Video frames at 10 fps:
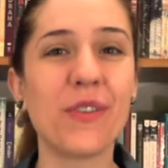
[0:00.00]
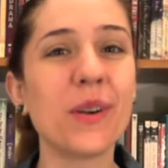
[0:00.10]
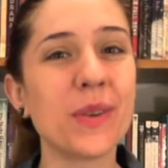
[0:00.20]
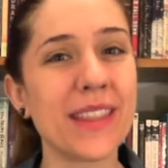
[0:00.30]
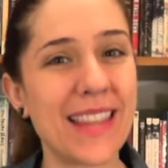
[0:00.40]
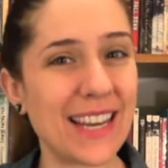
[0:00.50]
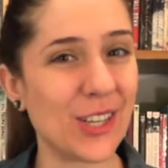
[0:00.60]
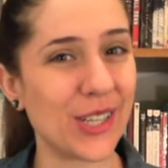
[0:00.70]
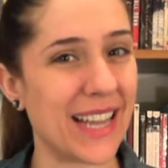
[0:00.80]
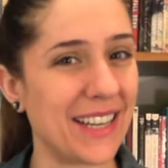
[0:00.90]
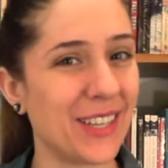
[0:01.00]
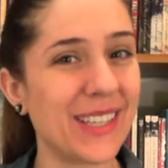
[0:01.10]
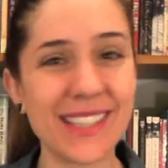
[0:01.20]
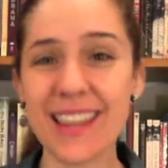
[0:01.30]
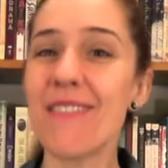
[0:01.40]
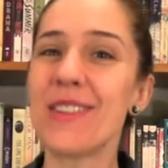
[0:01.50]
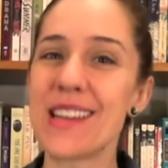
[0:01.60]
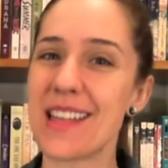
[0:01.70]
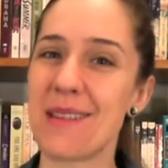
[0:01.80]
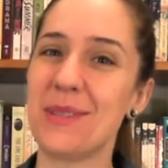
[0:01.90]
Fort Worth Nature Center
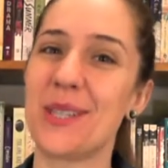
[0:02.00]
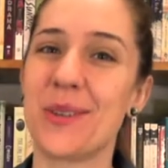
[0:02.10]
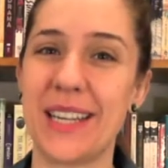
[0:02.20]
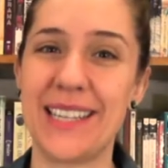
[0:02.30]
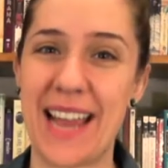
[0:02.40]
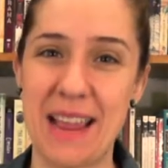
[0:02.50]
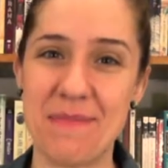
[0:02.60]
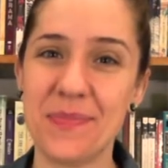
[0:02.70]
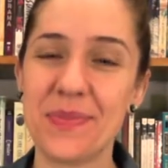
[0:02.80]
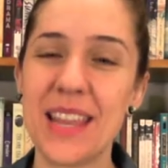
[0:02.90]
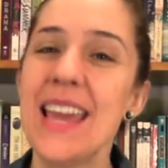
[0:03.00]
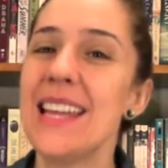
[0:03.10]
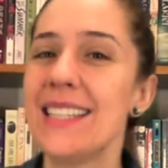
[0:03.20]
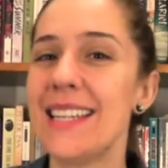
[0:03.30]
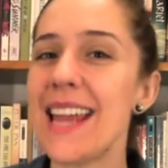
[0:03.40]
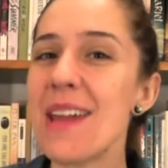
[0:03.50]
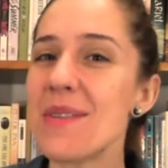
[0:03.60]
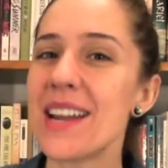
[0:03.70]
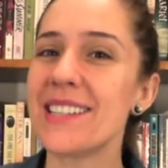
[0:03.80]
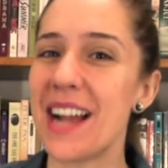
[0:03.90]
Discovery Club story time. Today
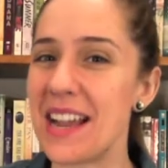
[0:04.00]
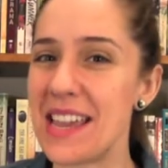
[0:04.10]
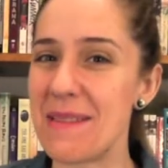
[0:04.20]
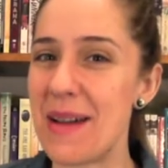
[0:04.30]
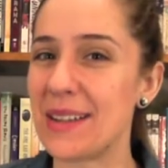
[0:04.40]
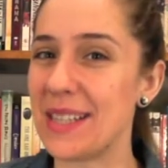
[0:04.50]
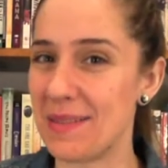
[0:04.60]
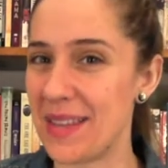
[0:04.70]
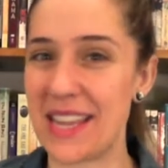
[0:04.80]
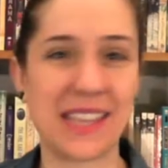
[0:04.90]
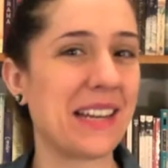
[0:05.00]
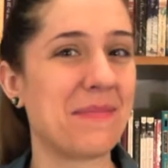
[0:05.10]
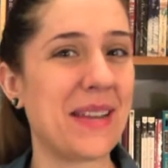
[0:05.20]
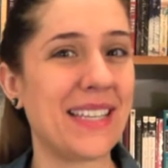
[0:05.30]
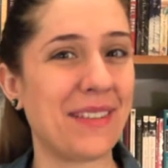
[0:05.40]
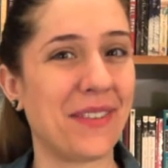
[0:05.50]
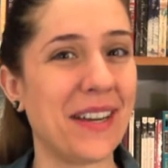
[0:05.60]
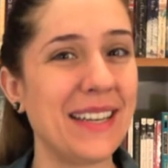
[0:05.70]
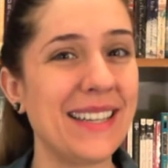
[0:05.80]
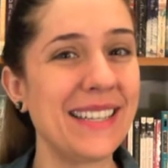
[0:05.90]
we are talking about something a little bit
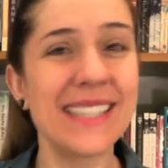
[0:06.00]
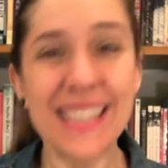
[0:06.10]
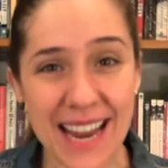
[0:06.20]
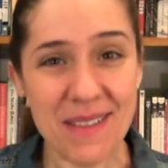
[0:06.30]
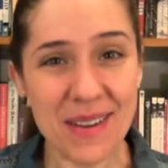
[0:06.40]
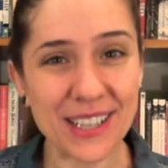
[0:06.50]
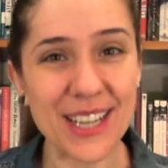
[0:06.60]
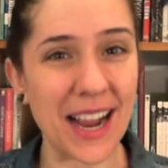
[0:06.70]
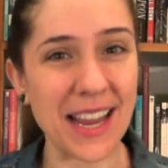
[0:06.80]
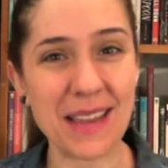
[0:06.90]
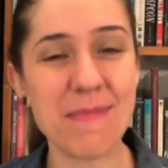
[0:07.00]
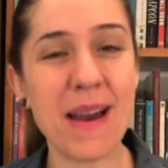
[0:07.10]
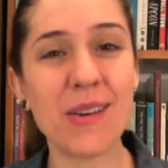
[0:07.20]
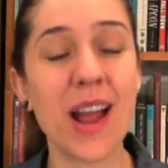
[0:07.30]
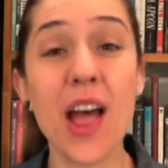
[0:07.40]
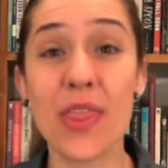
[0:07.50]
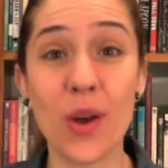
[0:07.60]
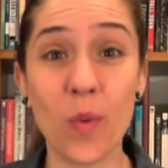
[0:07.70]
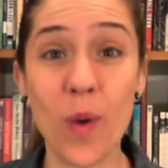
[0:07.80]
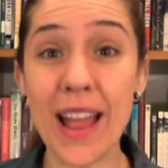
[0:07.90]
different. Today we are talking about
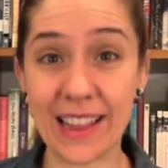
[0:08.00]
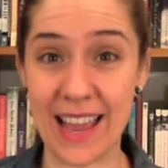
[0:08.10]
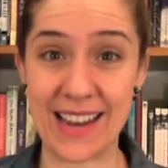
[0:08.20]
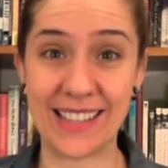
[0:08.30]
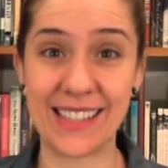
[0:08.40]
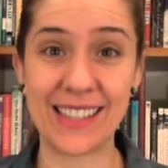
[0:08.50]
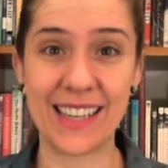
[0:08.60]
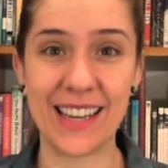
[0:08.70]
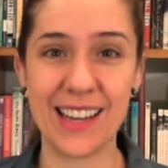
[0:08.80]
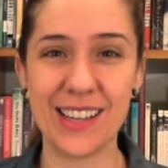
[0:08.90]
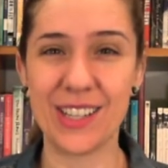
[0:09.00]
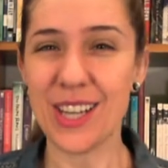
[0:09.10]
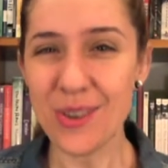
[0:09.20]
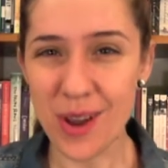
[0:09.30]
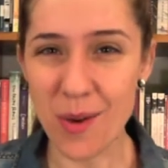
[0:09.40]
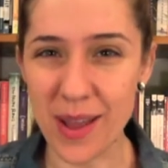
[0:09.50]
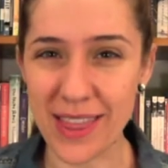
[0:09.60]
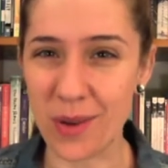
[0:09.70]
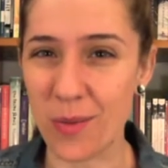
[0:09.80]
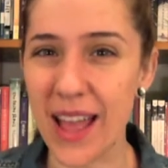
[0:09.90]
the wetlands. Do you know
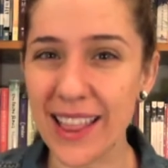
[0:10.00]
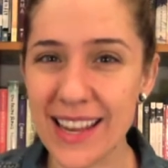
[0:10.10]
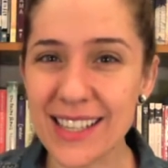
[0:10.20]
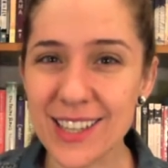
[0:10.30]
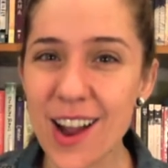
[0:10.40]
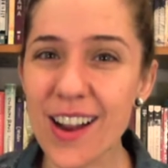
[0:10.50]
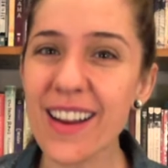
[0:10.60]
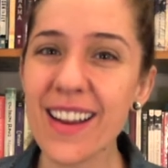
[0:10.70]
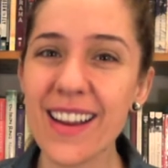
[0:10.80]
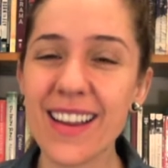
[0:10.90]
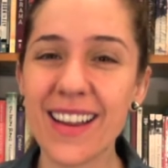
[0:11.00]
what the wetlands are?